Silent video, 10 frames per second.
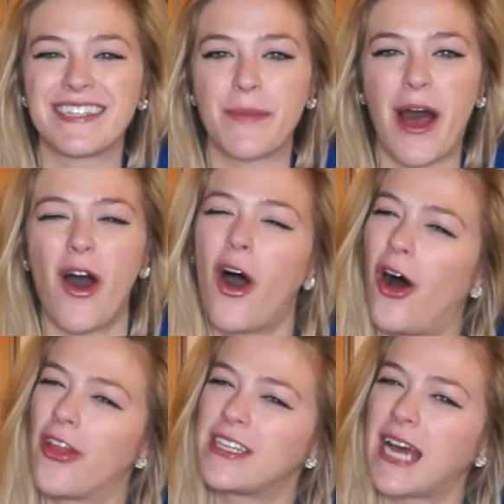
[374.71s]
about
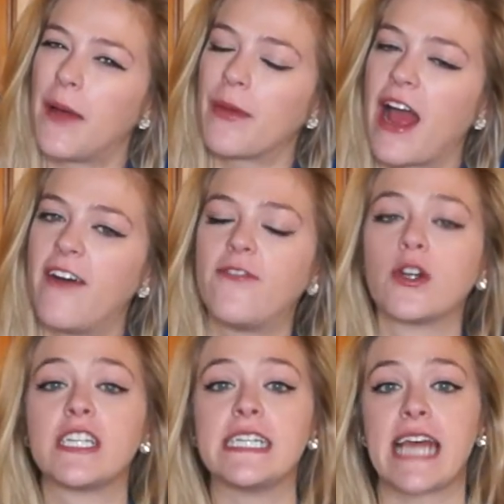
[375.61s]
all the time we have
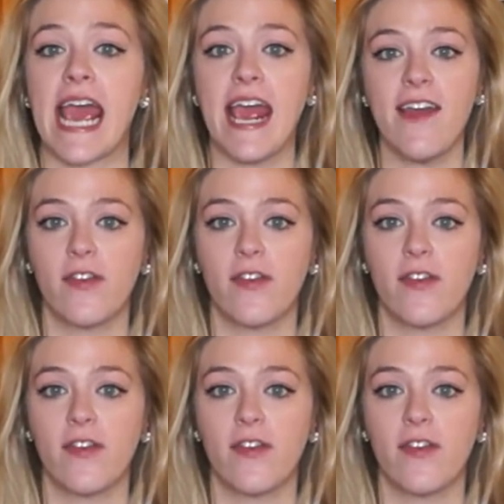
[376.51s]
for today.